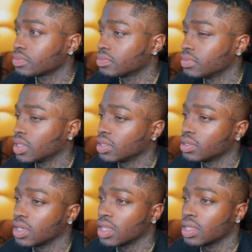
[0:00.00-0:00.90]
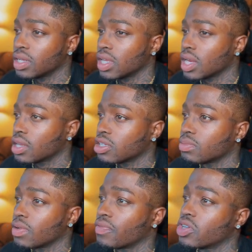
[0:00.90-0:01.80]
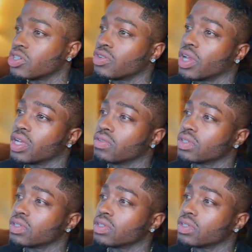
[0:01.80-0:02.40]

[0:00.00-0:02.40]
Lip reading: But other than that, that was my first trade. It was a